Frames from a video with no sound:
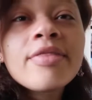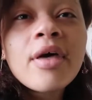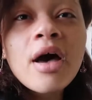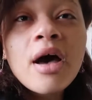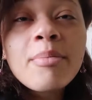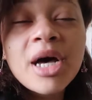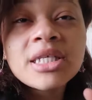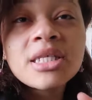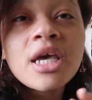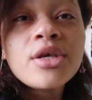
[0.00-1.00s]
the
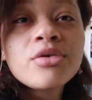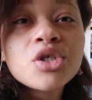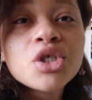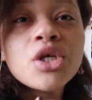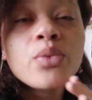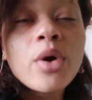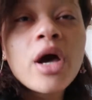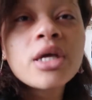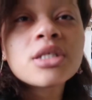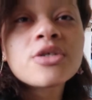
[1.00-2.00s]
bus that usually
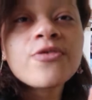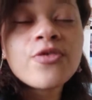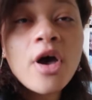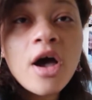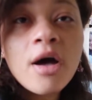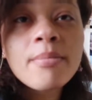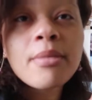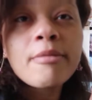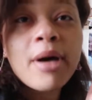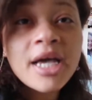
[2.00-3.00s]
runs
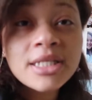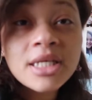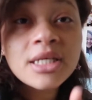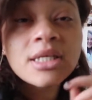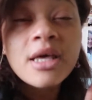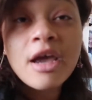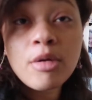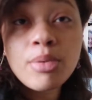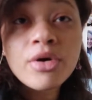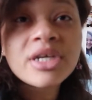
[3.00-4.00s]
from my city to the
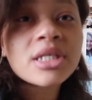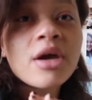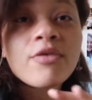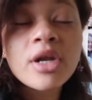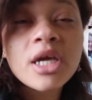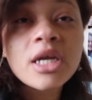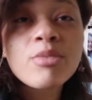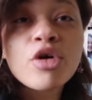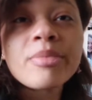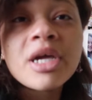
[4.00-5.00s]
airport is not running
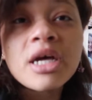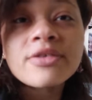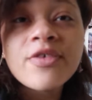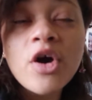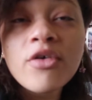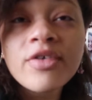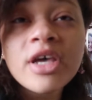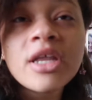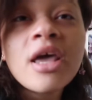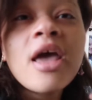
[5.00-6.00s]
anymore because of
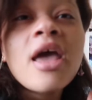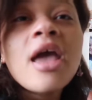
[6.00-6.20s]
COVID